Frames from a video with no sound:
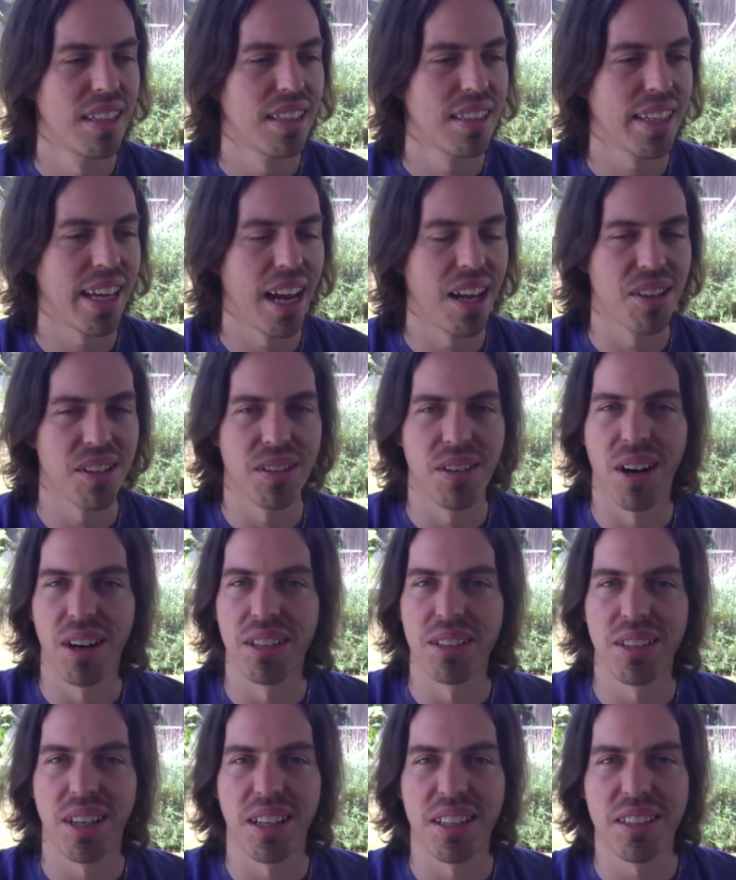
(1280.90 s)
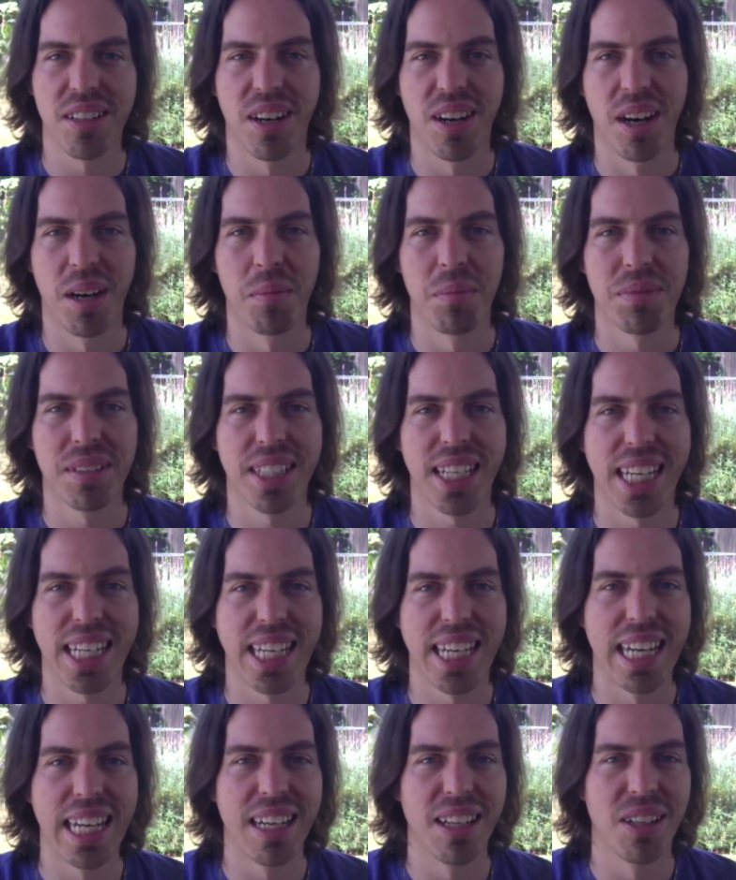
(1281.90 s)
kalonhart.com,
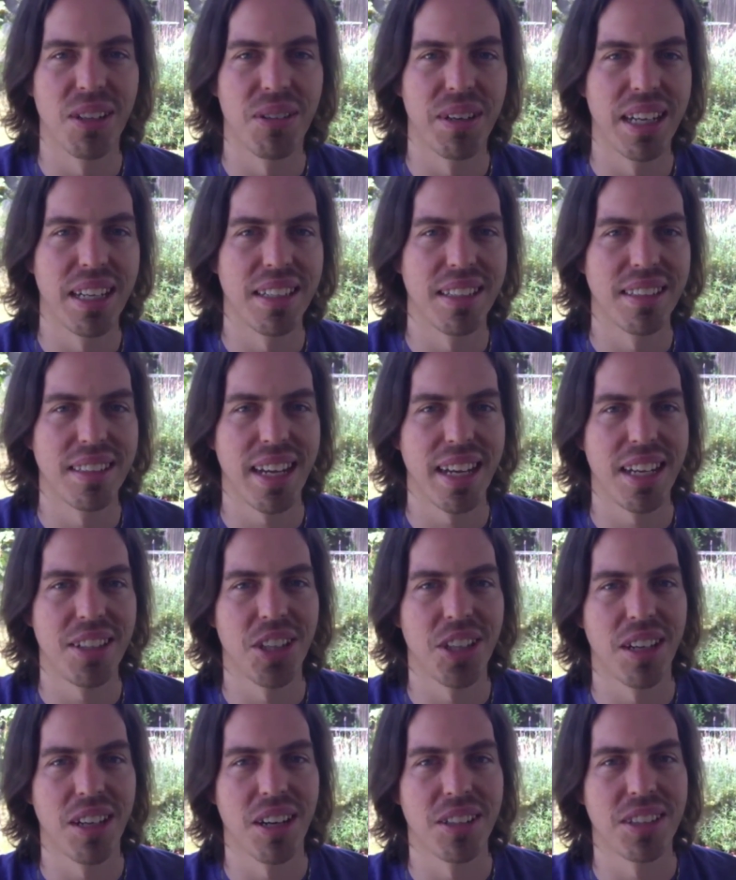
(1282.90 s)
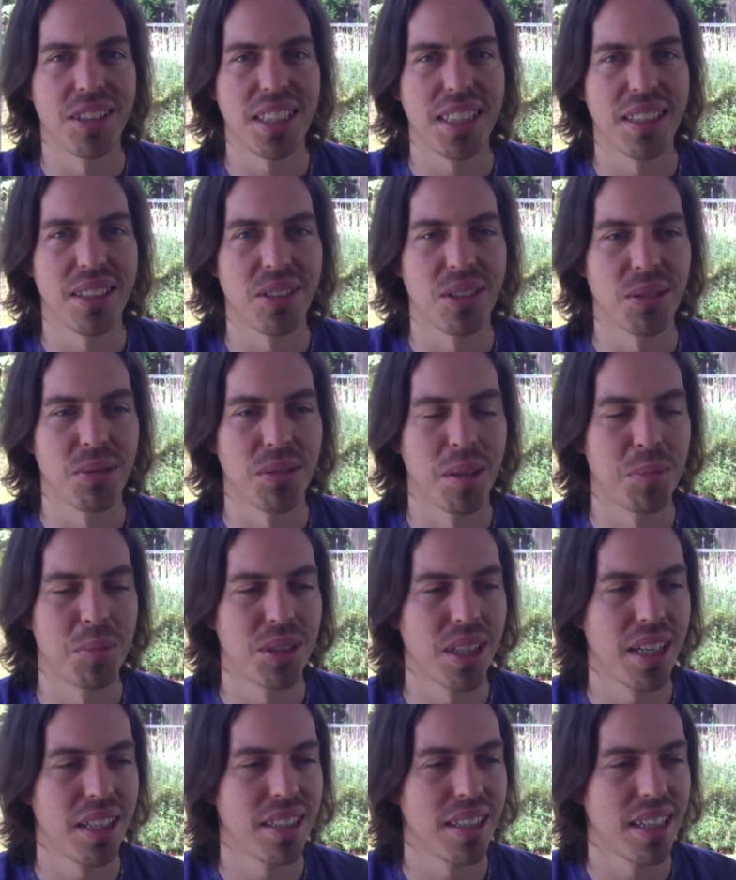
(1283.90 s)
KalonHart is the
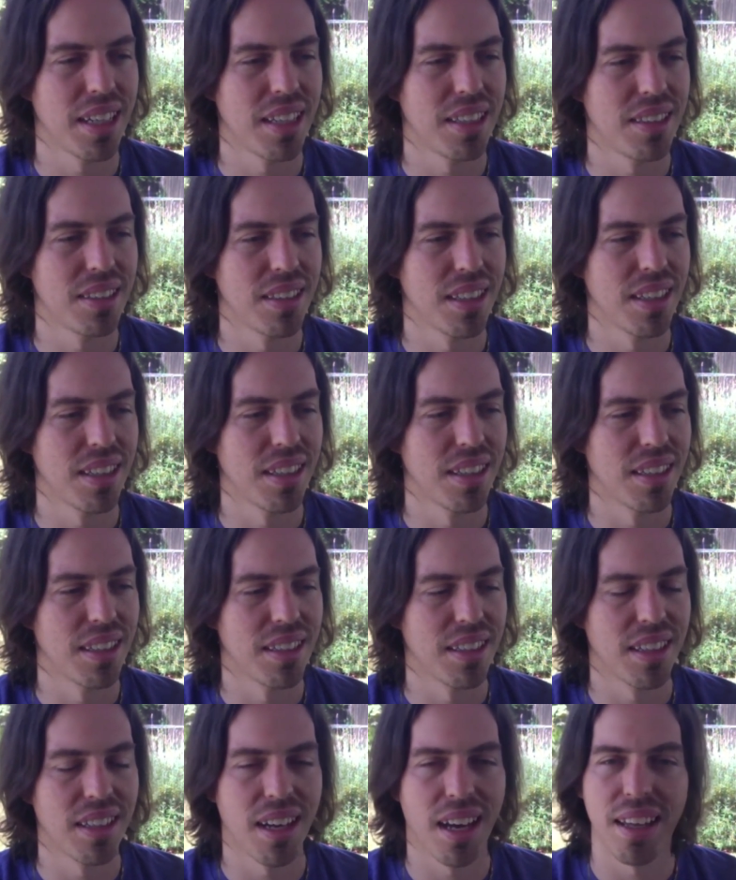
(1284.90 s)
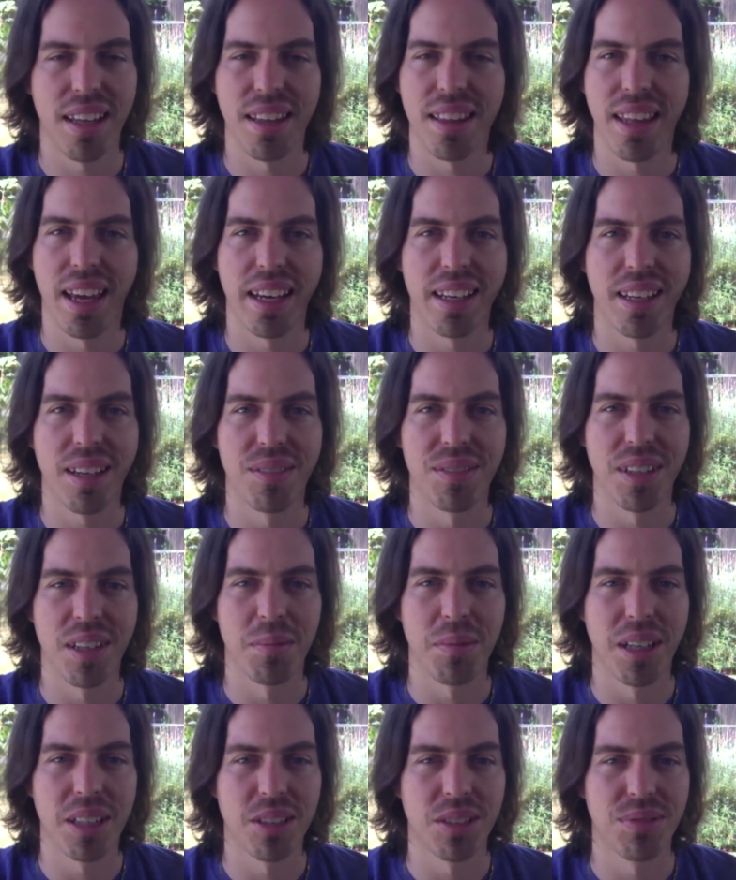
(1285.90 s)
website, and I thank you
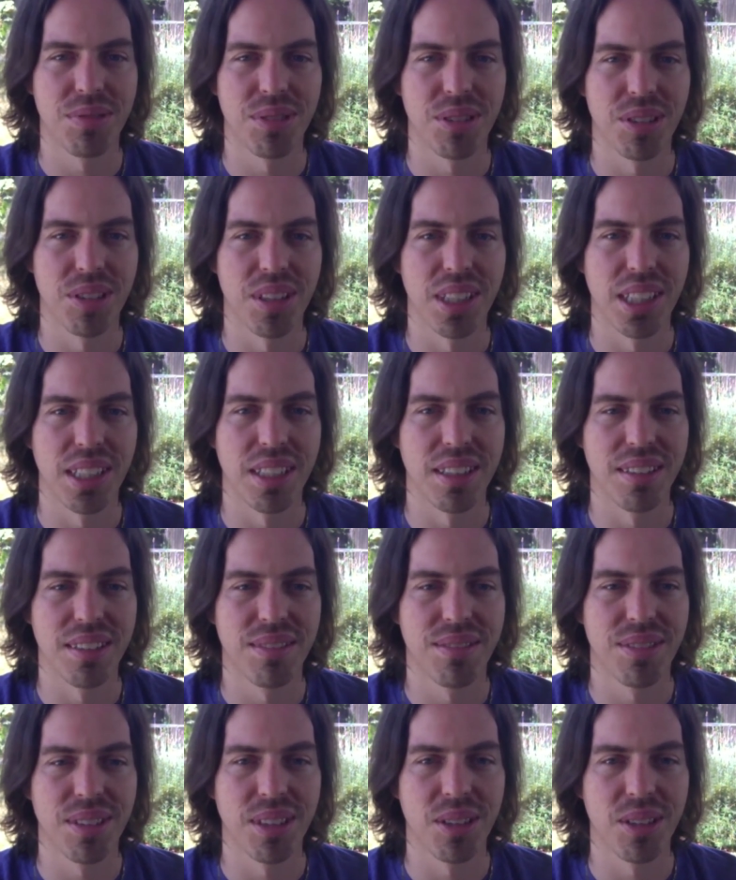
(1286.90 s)
very much for your